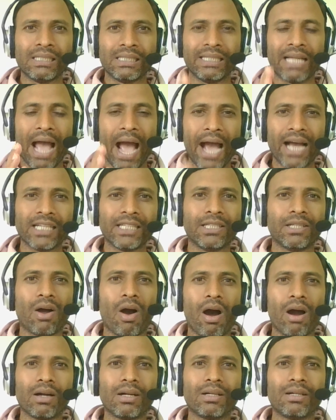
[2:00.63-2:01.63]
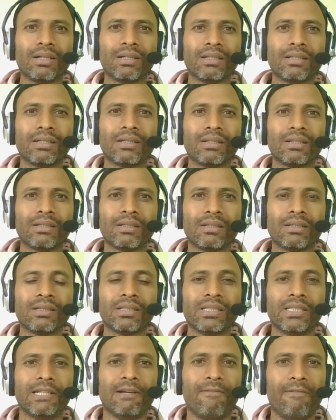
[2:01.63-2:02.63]
he has not
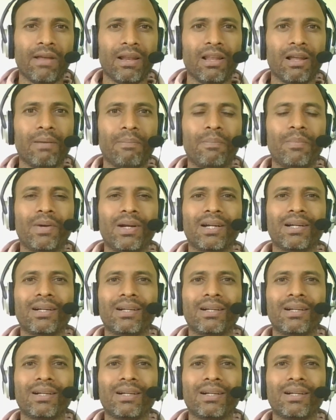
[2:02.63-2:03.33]
developed.